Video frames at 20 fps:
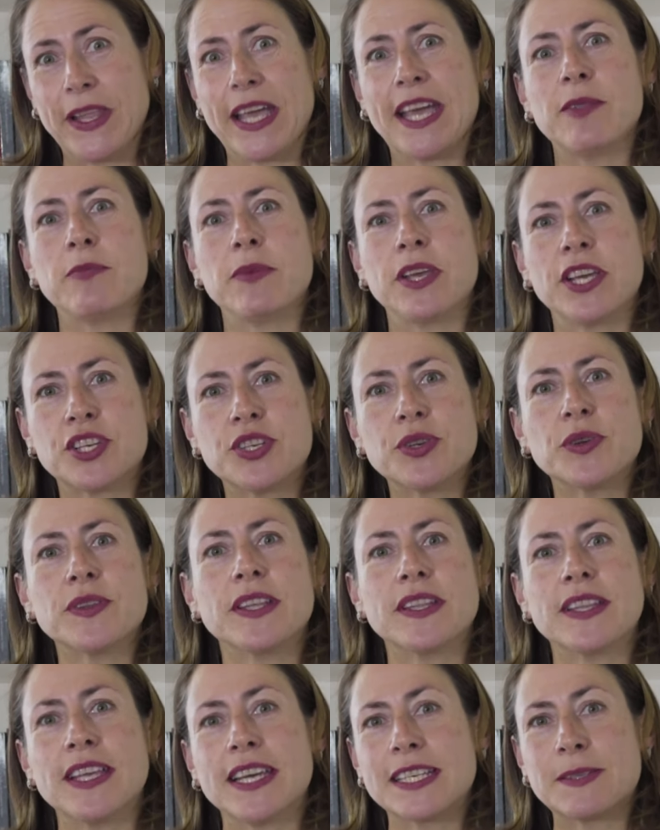and make sure
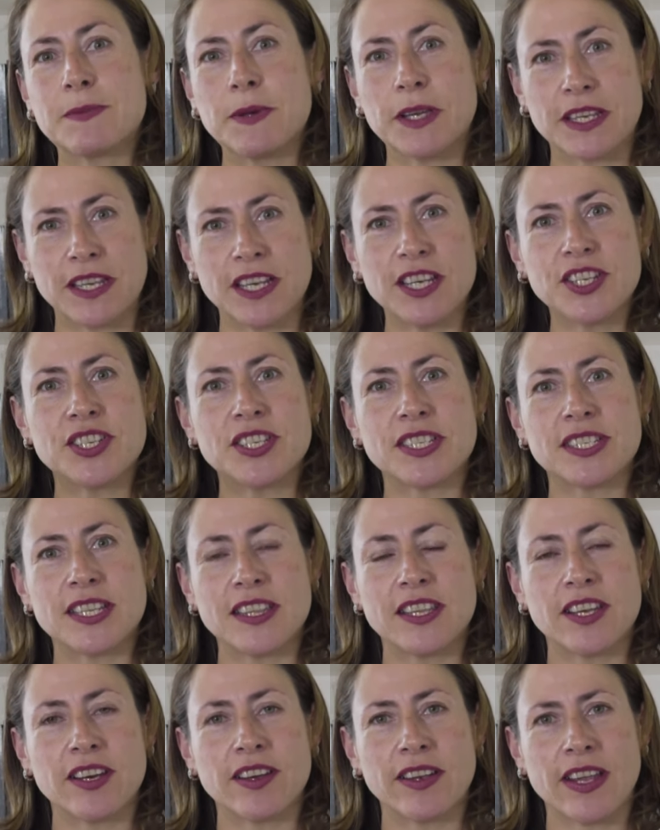that the expectations
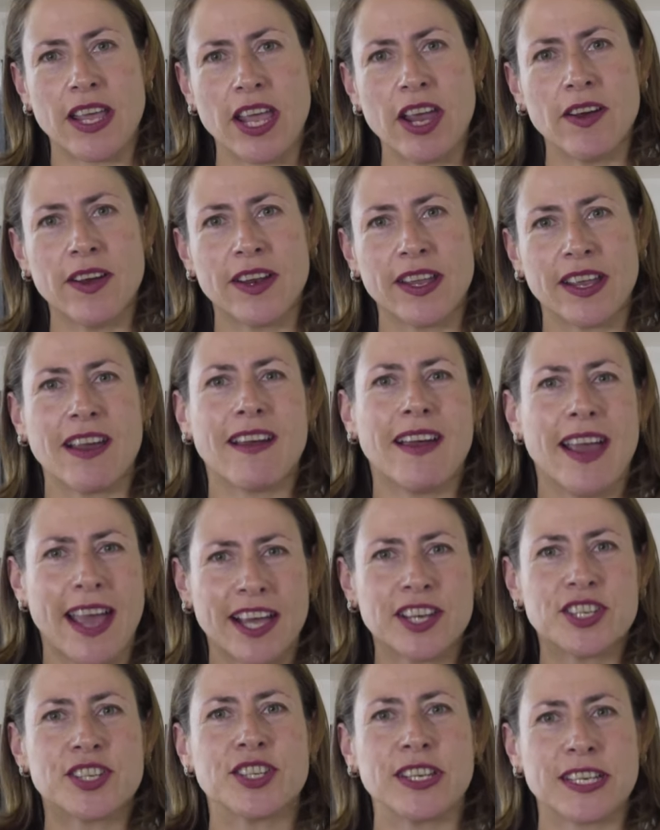that they're inheriting are
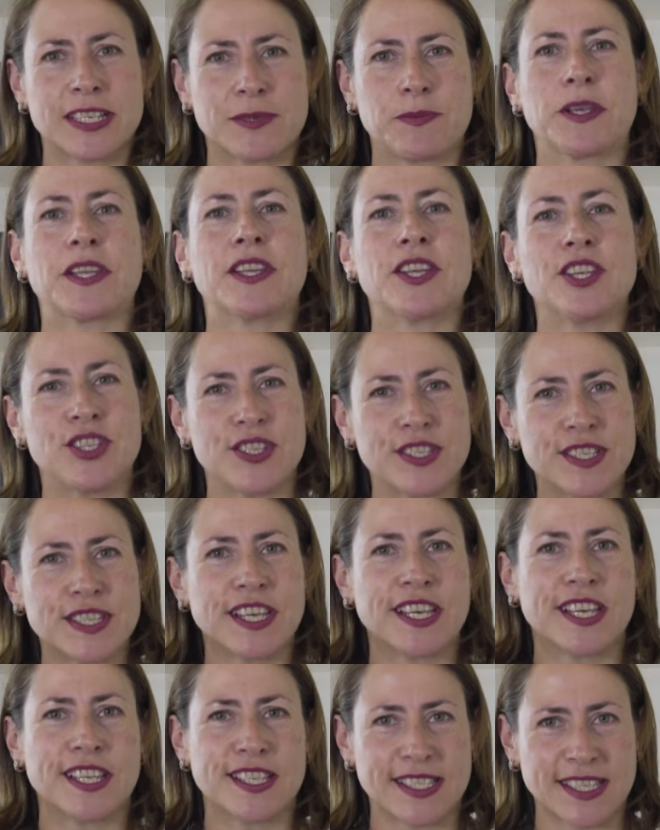actually expectations
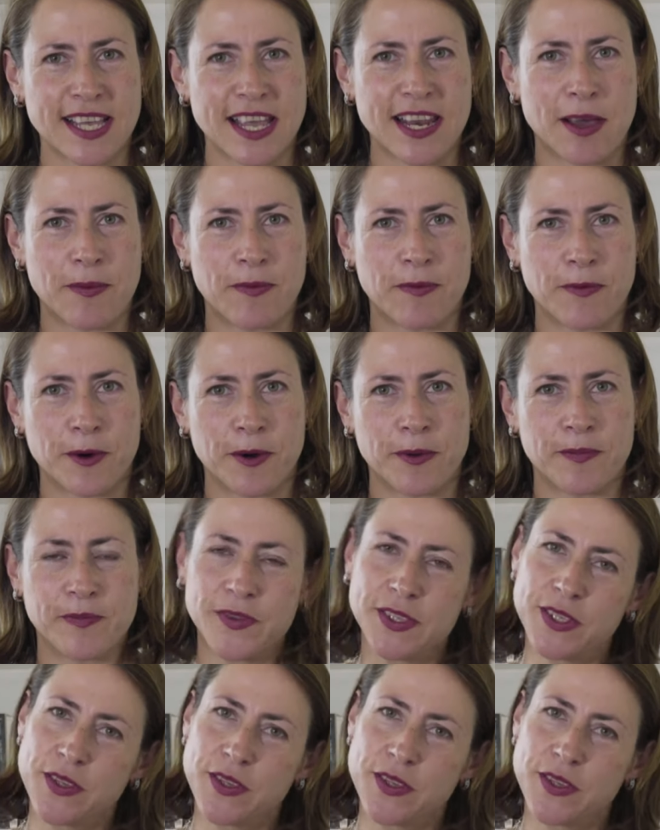they can sign up for.